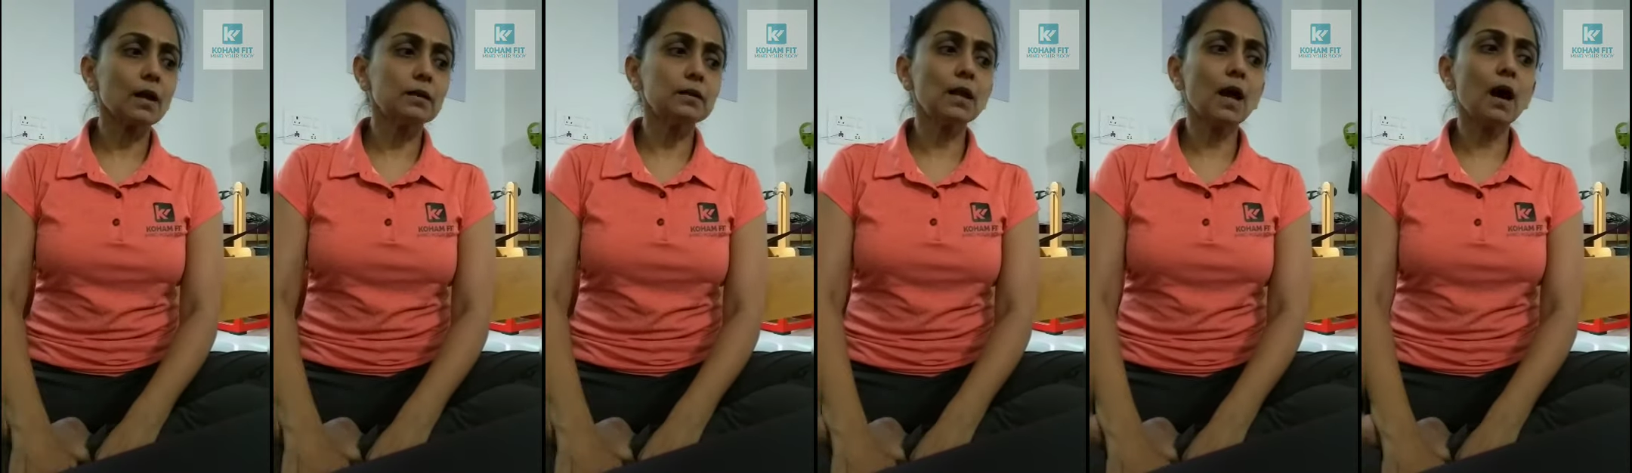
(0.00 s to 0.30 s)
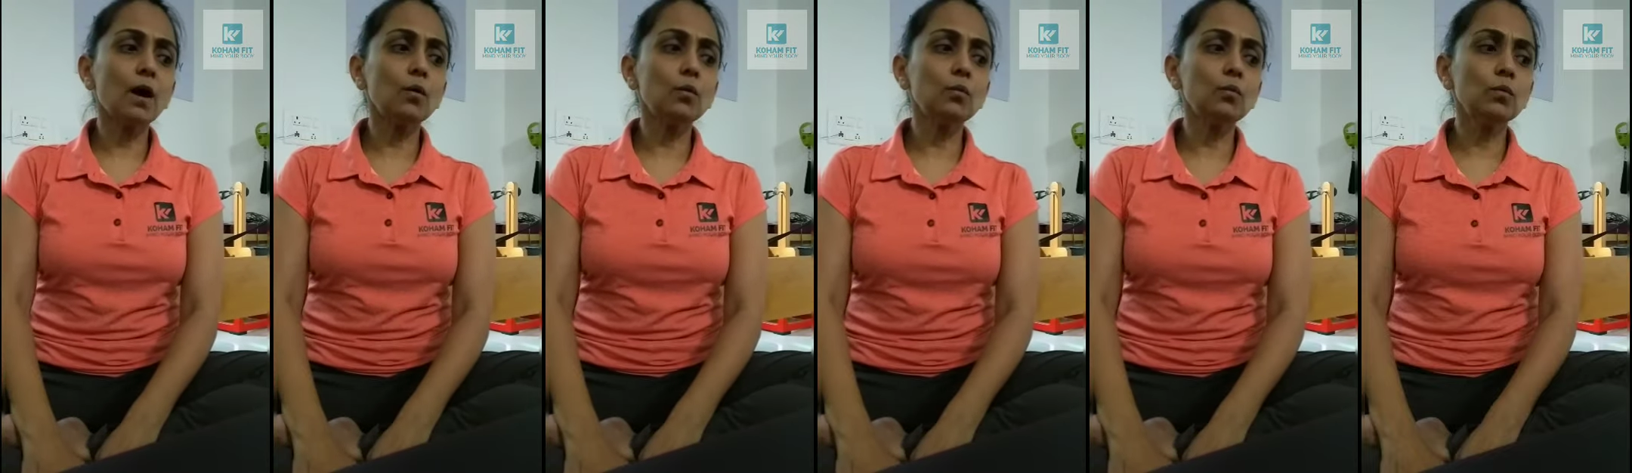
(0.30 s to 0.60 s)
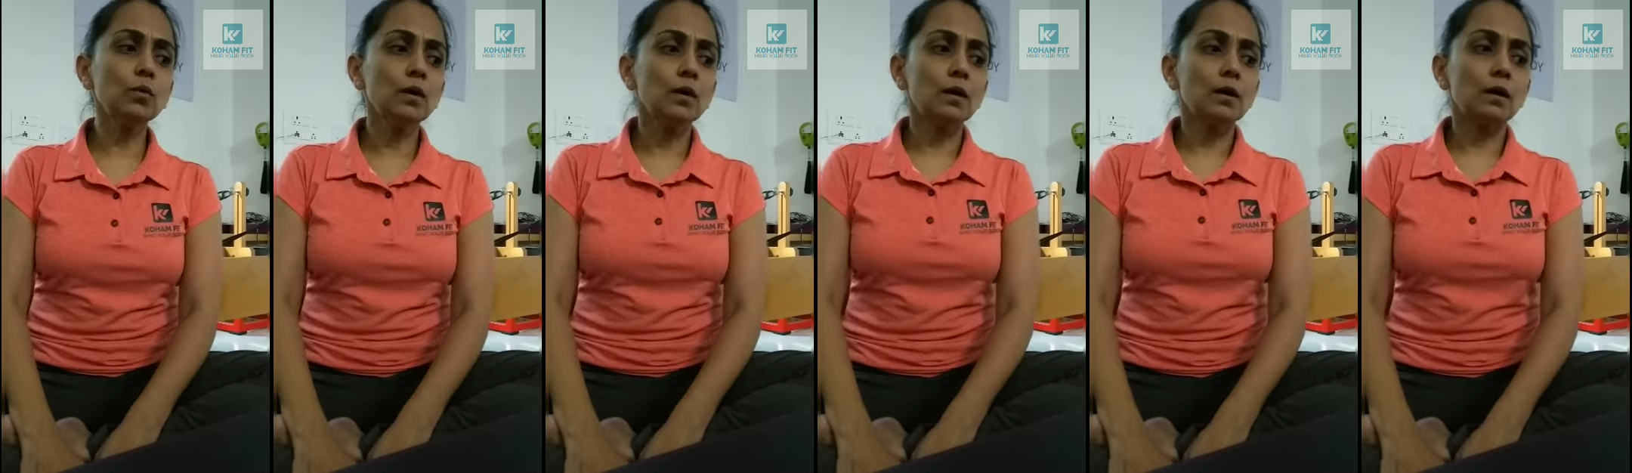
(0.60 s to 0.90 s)

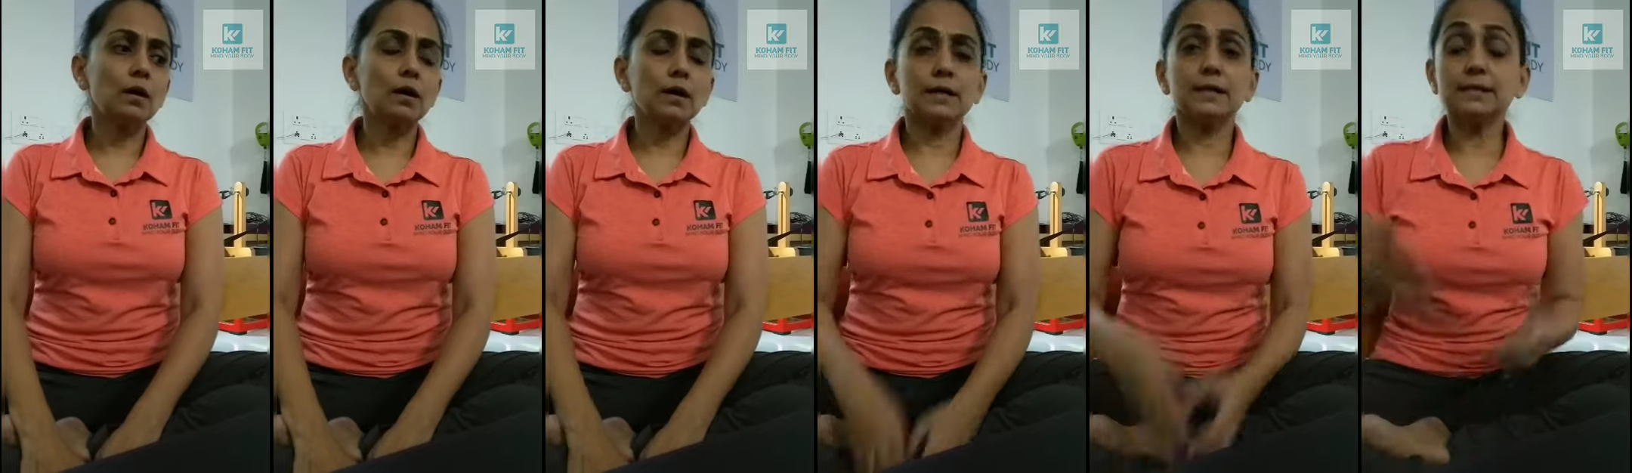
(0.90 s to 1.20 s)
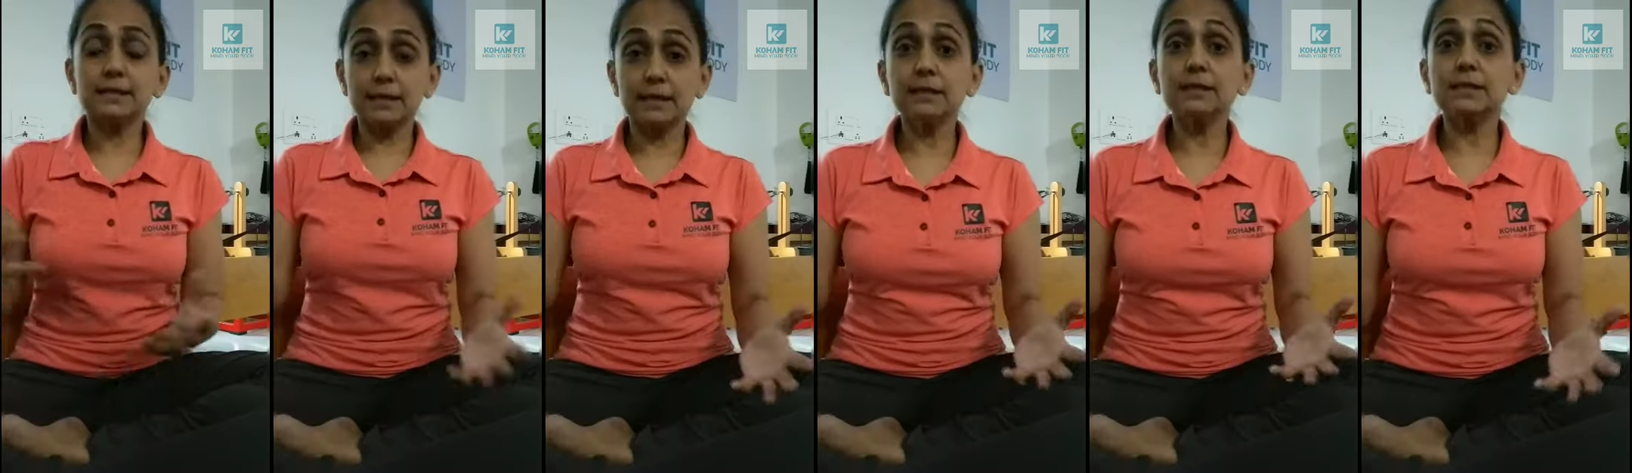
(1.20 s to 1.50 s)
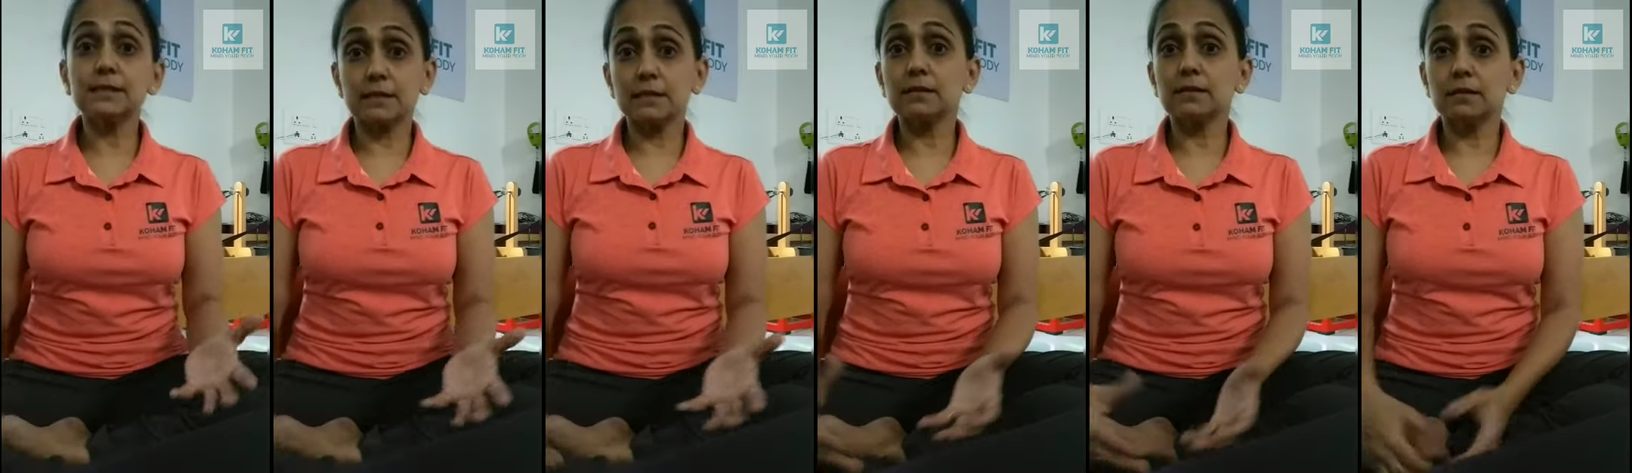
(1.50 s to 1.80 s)
Now, is
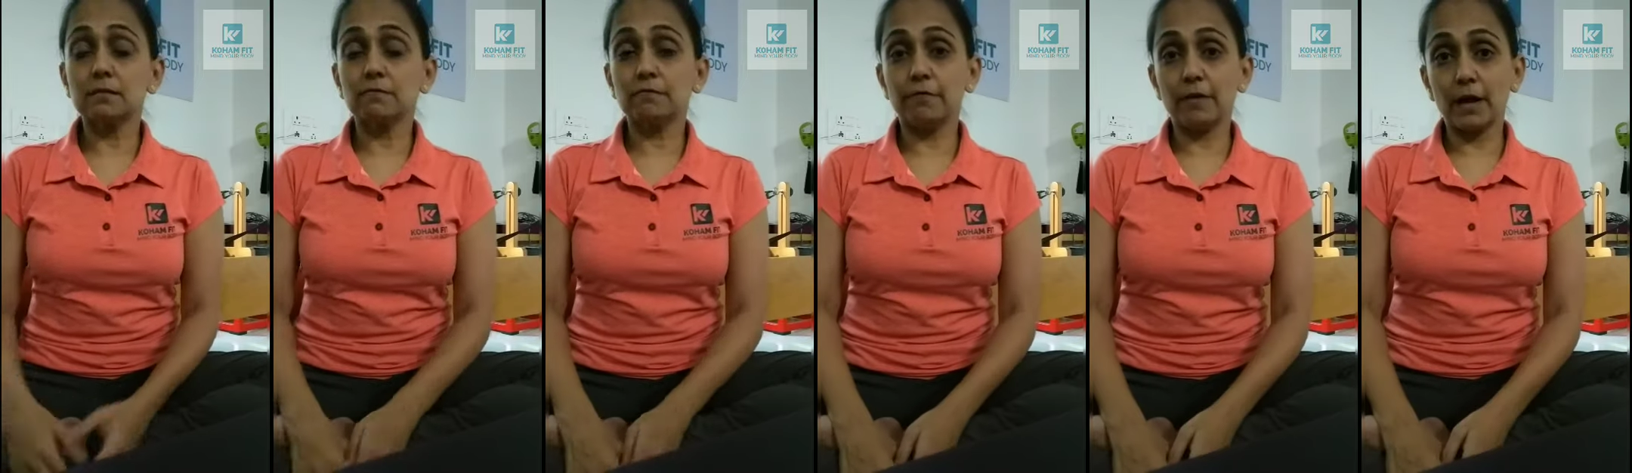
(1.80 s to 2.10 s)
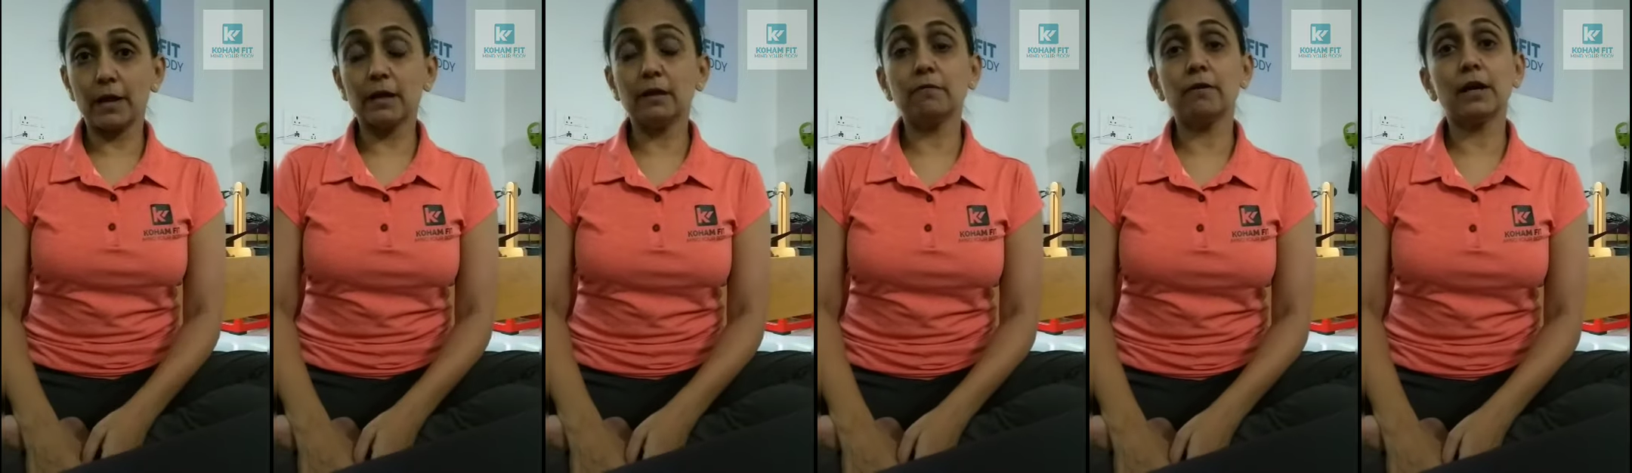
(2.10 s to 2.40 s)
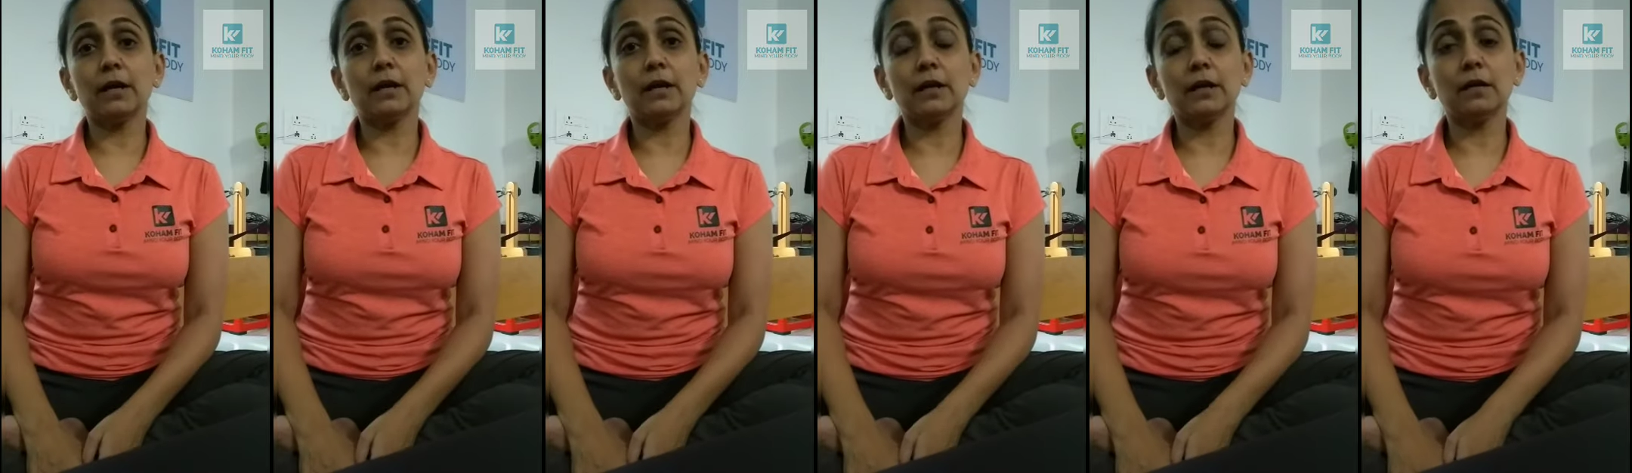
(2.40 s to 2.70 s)
this very,
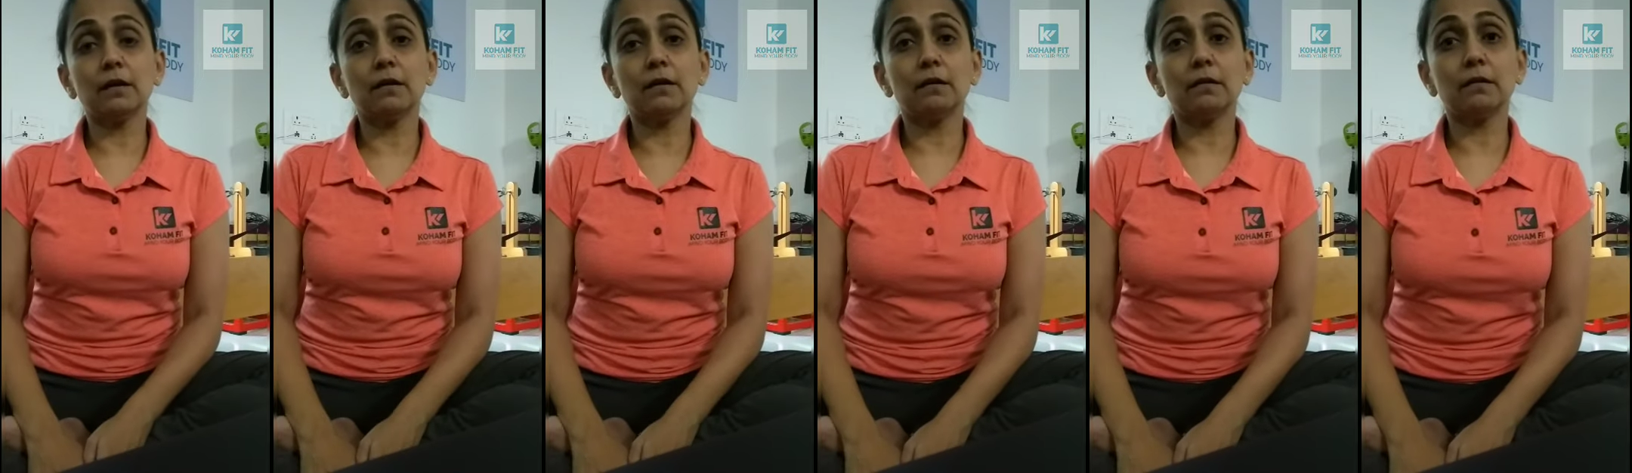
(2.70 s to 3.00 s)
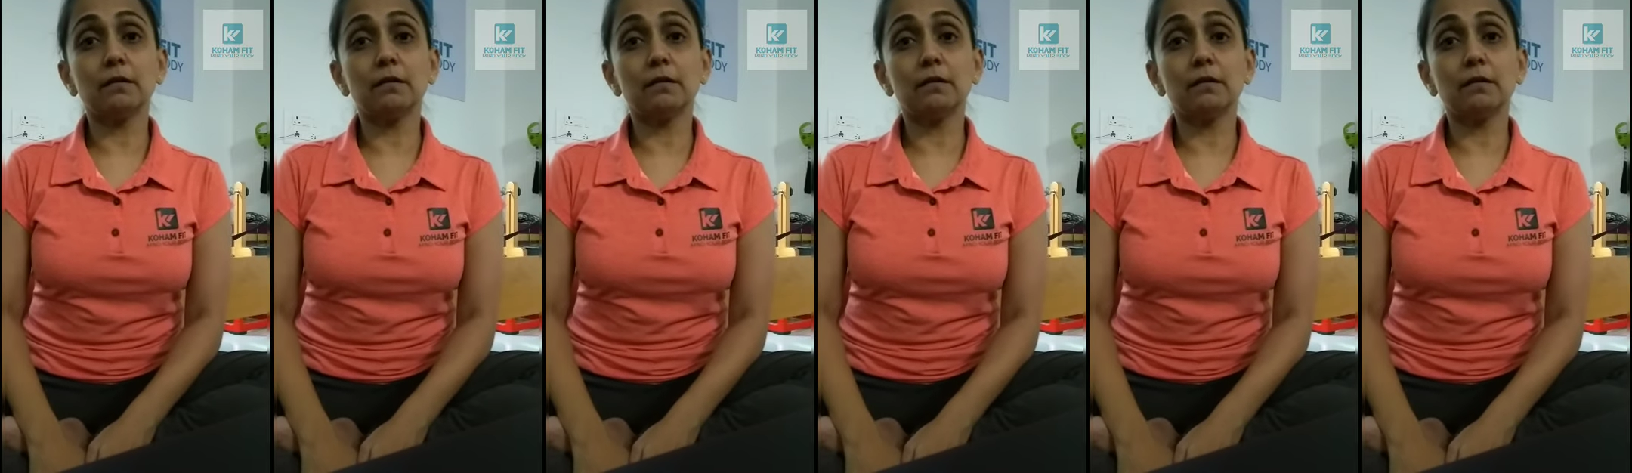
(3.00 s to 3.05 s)
very